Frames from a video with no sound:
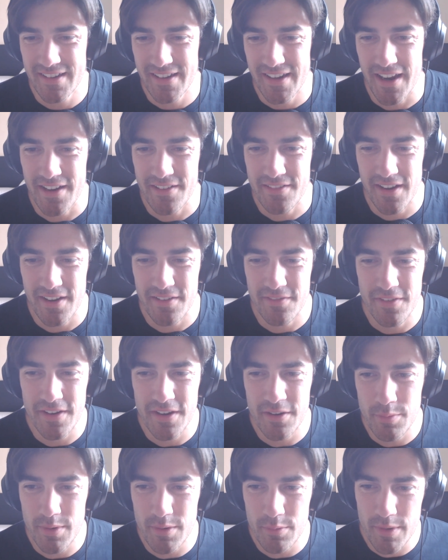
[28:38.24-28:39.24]
And and
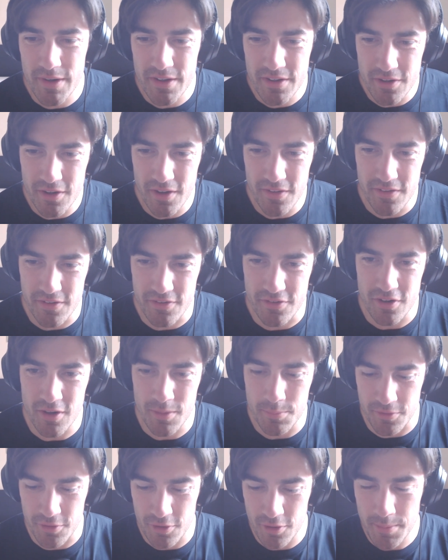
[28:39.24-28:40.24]
Vi, when you got the
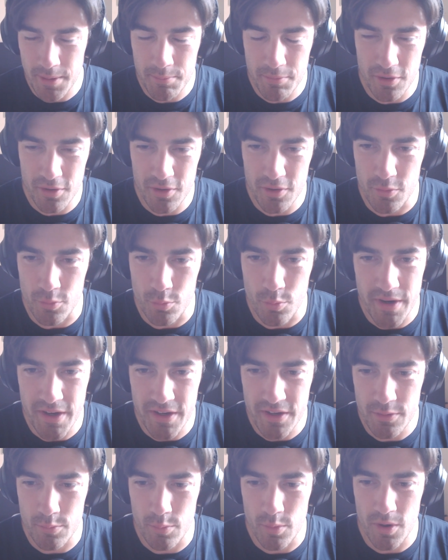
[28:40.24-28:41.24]
job, do you remember where
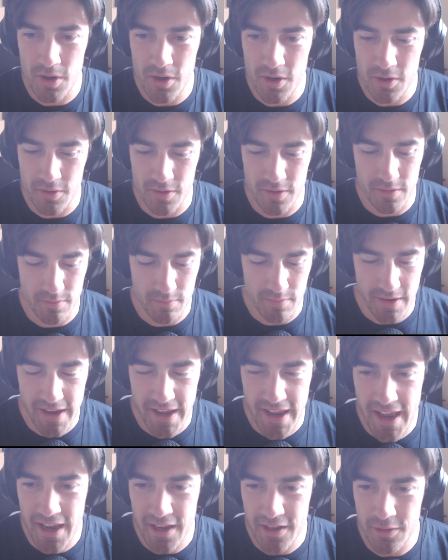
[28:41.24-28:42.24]
you were and
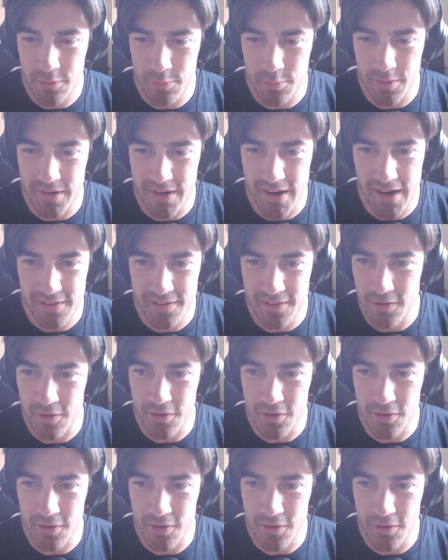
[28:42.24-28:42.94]
how you reacted?